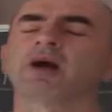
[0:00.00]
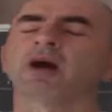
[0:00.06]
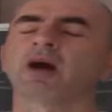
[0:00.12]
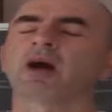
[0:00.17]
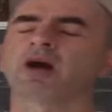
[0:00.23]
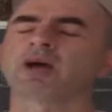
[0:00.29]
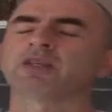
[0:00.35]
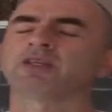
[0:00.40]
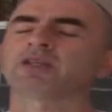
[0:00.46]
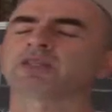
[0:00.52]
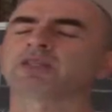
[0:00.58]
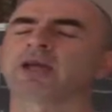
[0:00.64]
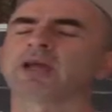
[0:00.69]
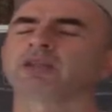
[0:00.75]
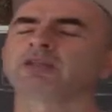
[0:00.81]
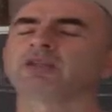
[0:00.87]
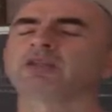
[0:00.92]
I
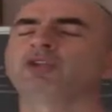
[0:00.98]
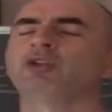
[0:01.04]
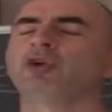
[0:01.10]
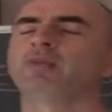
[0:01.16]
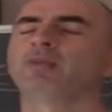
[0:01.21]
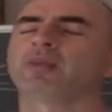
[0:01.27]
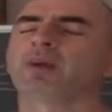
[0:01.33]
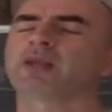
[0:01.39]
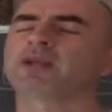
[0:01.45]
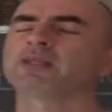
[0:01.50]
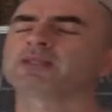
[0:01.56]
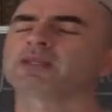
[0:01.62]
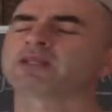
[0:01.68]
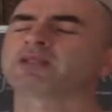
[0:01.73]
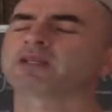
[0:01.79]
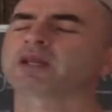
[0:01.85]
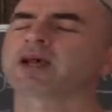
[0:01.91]
stand in your
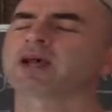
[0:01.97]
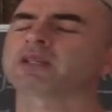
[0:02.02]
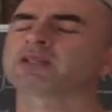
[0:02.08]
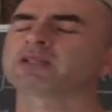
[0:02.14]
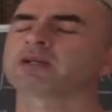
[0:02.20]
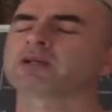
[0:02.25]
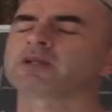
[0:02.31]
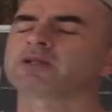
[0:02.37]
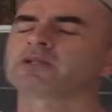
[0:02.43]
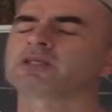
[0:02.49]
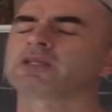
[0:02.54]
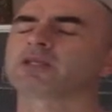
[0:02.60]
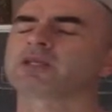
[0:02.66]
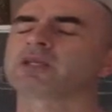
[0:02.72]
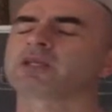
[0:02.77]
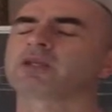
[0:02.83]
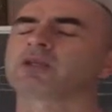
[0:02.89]
presence as I
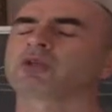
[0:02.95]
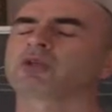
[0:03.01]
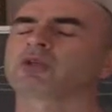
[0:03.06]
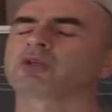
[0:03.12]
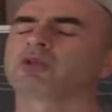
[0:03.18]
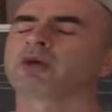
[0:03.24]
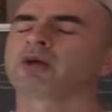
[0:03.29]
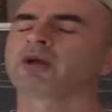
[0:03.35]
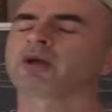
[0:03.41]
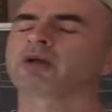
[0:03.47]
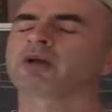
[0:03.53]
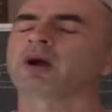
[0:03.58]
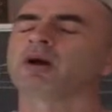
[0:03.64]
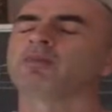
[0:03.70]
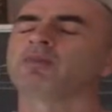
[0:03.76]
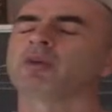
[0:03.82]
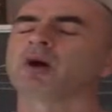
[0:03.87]
seek you.
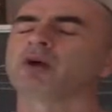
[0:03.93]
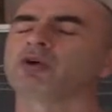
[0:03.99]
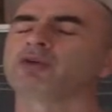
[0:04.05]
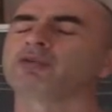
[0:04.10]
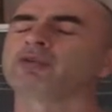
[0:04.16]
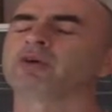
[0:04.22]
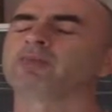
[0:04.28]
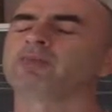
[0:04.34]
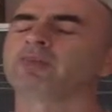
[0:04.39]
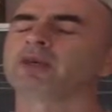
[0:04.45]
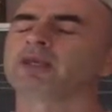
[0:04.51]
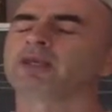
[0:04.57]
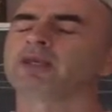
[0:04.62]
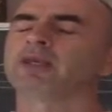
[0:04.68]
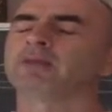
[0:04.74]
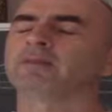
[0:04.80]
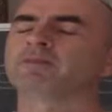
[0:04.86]
Come over
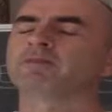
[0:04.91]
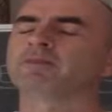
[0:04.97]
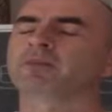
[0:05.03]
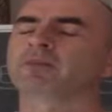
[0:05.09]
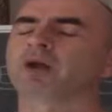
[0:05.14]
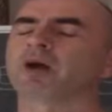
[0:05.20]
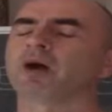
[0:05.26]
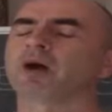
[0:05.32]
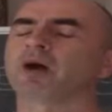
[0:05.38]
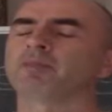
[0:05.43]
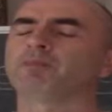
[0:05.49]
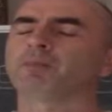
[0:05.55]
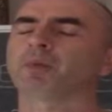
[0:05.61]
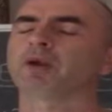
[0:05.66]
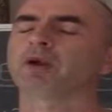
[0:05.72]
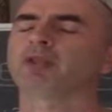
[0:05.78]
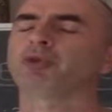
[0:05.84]
me. I
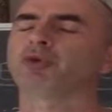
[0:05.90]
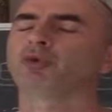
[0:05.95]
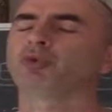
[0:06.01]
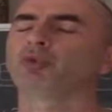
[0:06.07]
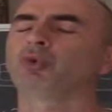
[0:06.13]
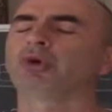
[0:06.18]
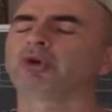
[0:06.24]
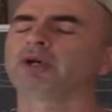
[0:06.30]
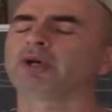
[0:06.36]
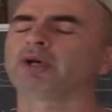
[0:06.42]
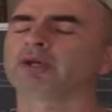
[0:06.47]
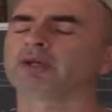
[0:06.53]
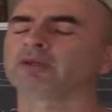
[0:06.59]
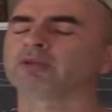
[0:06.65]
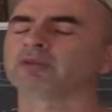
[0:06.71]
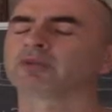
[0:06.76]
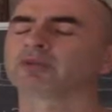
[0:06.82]
pray your
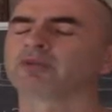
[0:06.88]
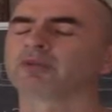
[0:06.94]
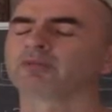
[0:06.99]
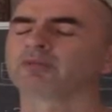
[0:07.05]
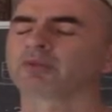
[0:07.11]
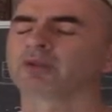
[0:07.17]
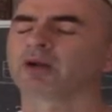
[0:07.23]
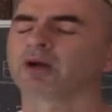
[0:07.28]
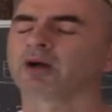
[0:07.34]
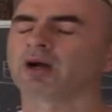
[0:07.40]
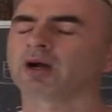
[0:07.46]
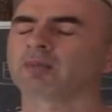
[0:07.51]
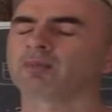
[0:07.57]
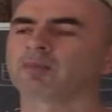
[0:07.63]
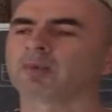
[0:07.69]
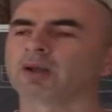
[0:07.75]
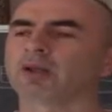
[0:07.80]
word. I
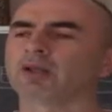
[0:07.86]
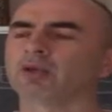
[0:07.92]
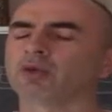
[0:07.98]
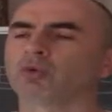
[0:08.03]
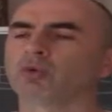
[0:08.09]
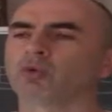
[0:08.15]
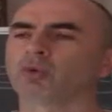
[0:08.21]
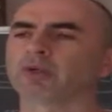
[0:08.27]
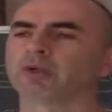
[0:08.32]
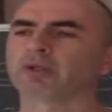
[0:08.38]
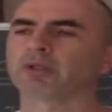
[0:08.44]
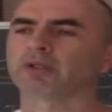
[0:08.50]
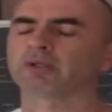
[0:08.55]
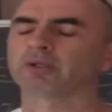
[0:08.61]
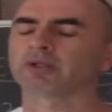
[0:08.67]
pray your word.